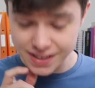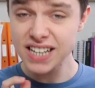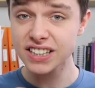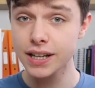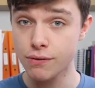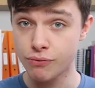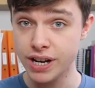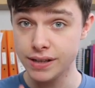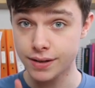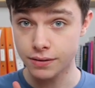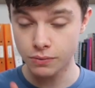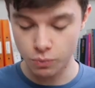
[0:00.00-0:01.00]
there's actually a
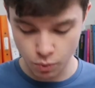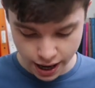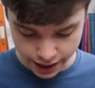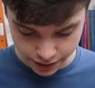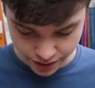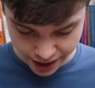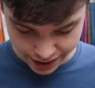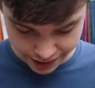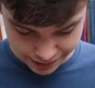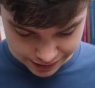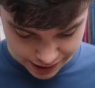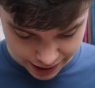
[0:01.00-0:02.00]
reason why that
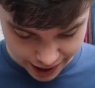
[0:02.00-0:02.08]
is the